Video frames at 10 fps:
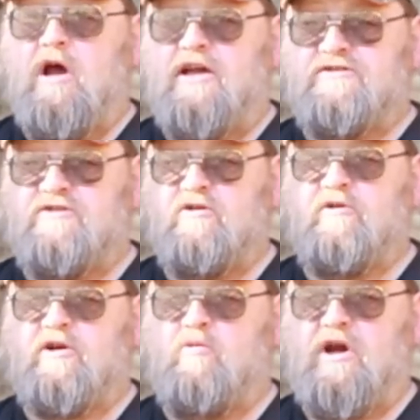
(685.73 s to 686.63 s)
I still
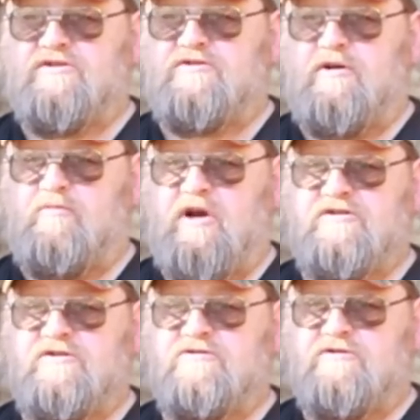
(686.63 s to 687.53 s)
request their
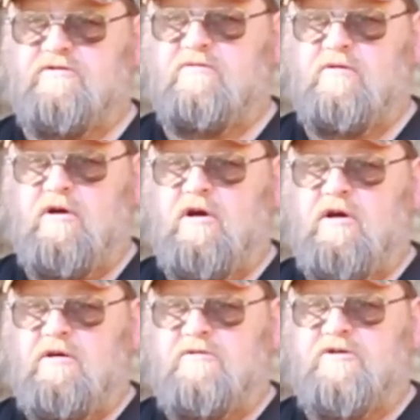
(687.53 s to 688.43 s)
presence
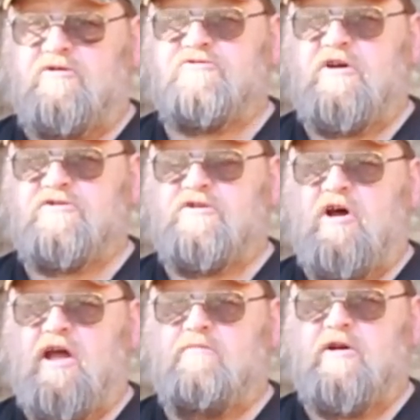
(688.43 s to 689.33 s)
until such
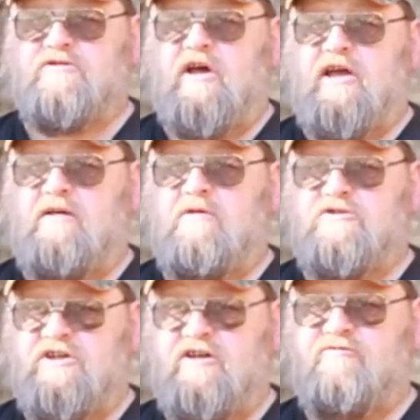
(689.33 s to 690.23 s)
time as I
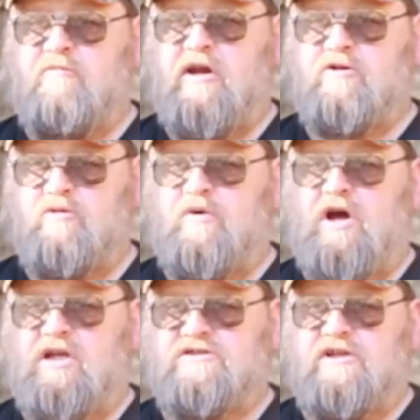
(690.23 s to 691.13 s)
achieve my due
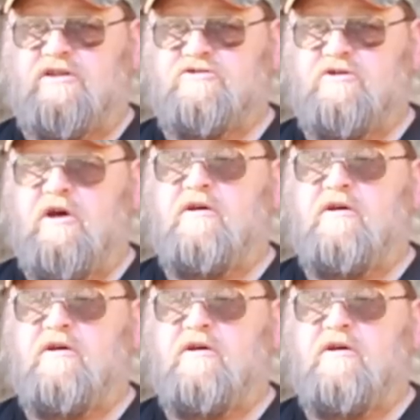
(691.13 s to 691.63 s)
process.